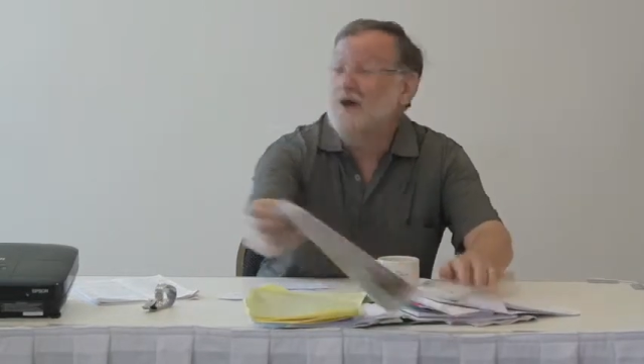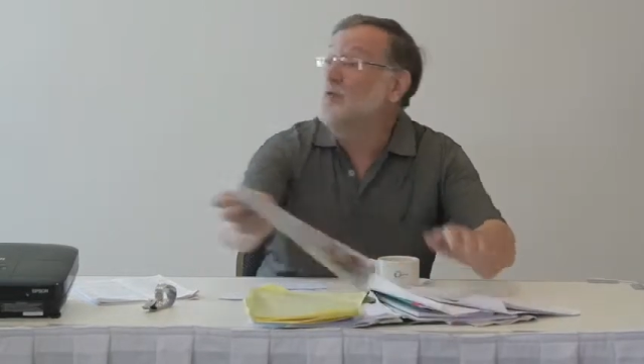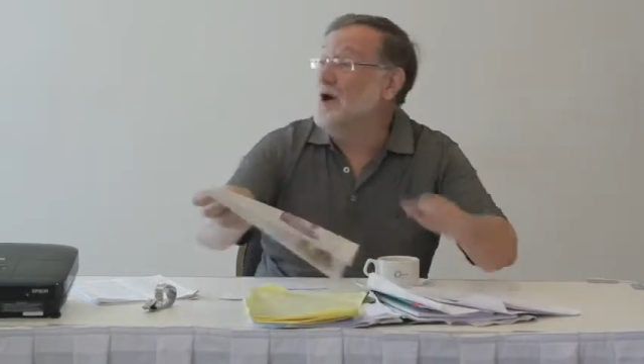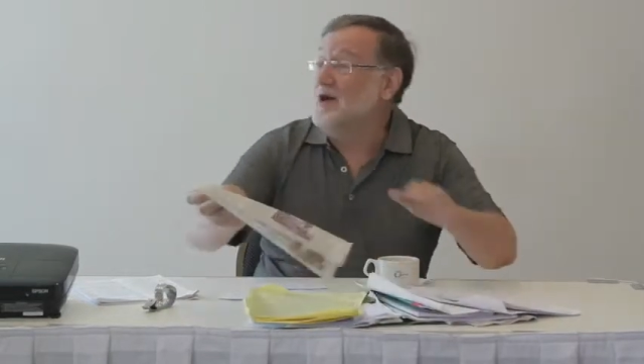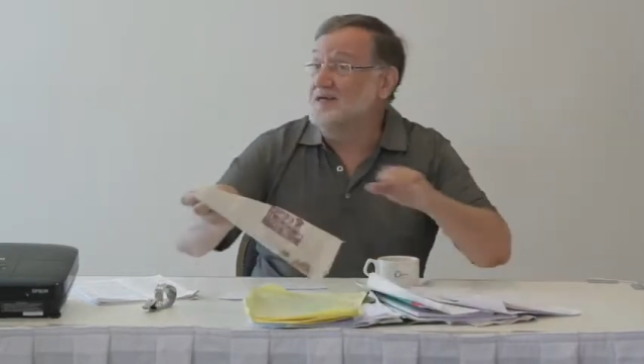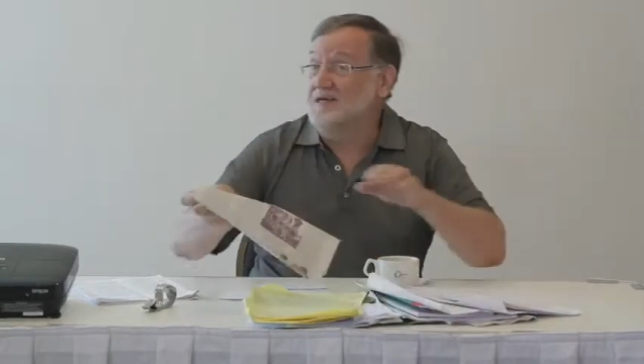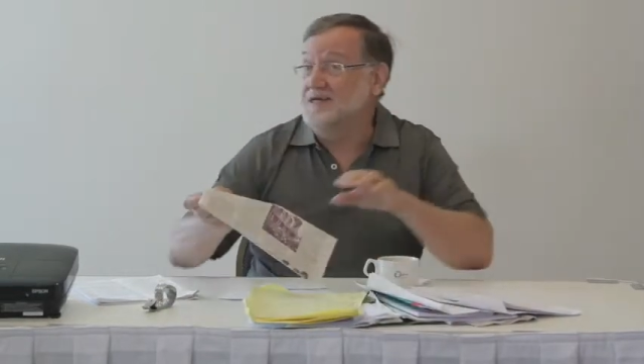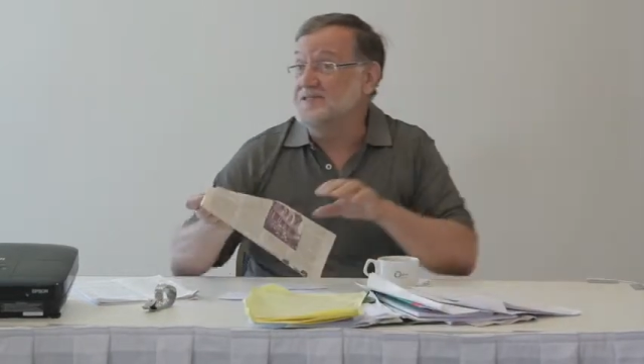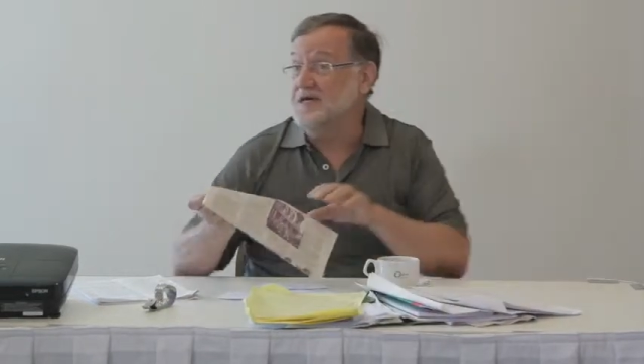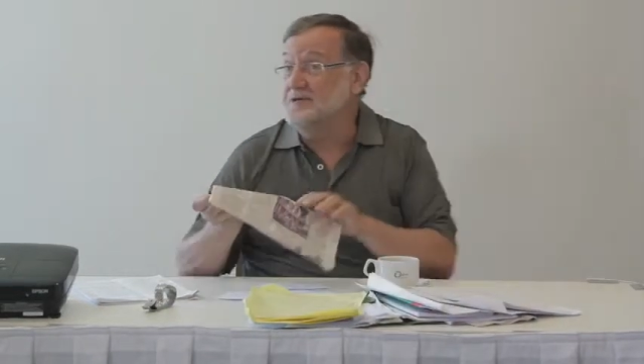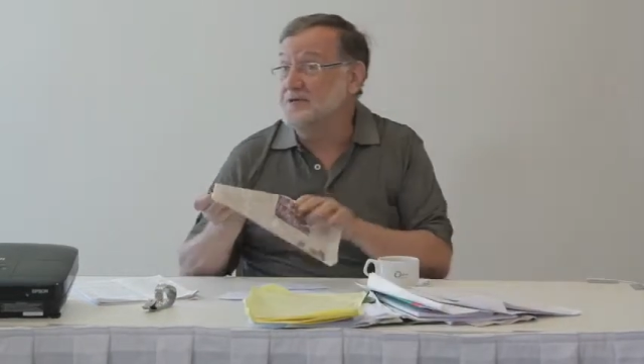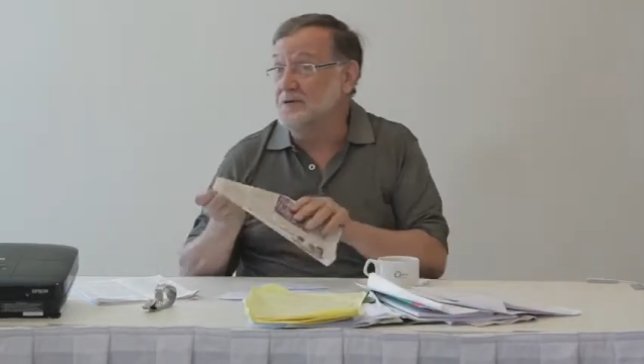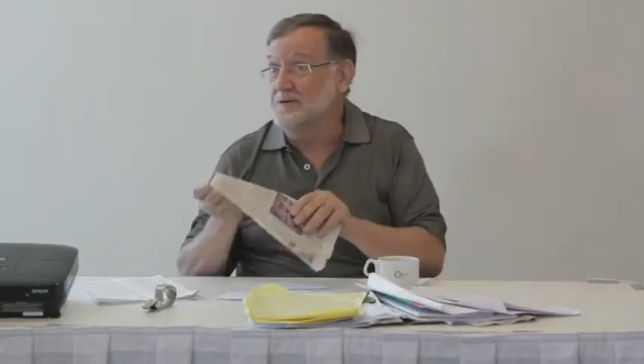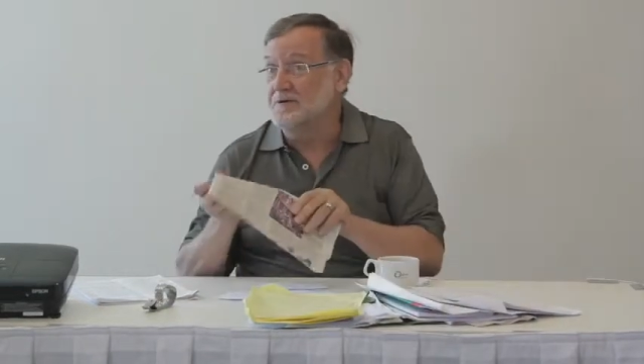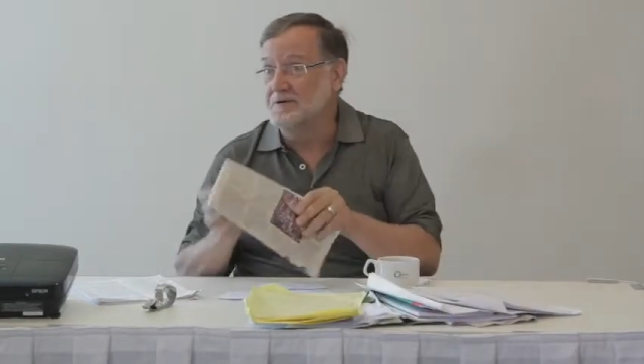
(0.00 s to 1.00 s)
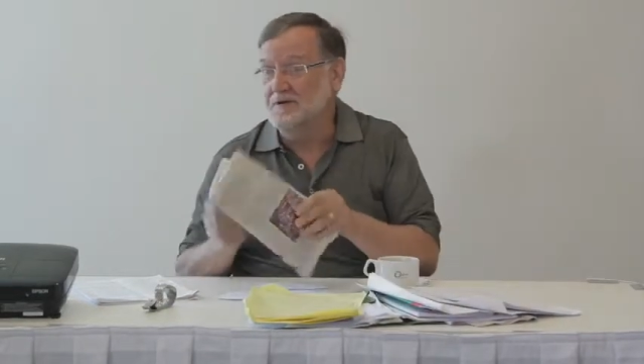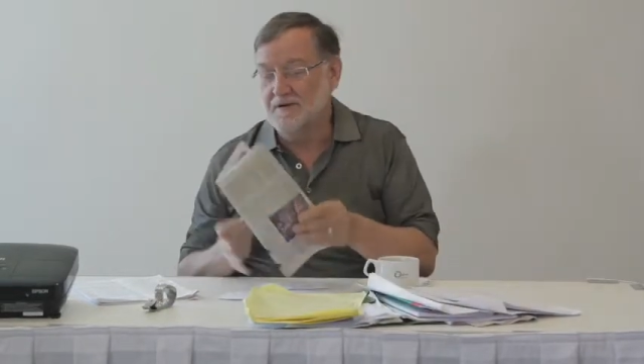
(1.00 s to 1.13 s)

Why, yes, I do.